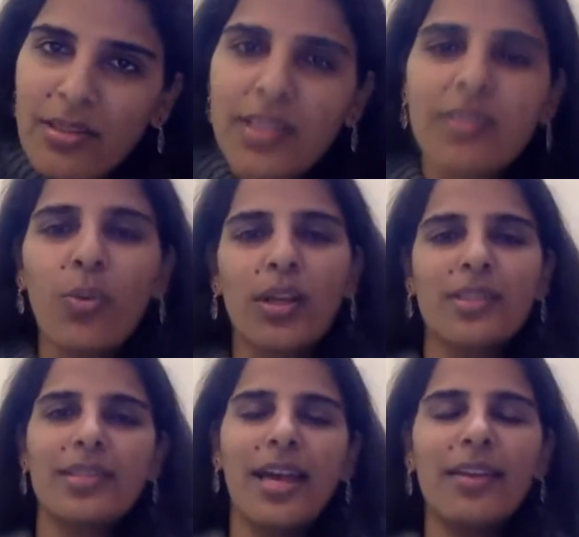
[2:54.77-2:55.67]
It's what
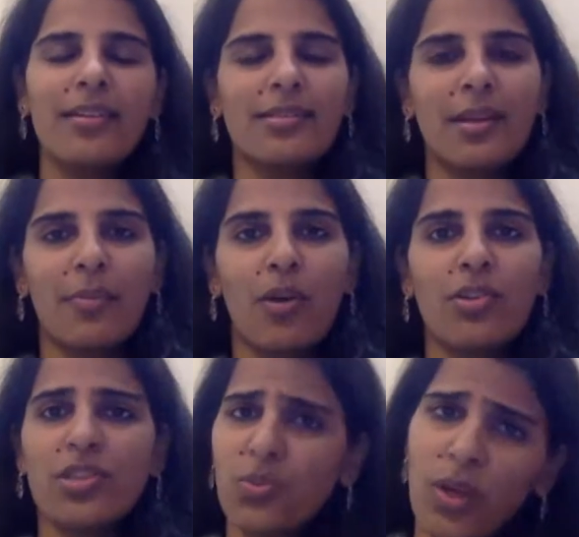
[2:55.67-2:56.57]
is there in the subconscious.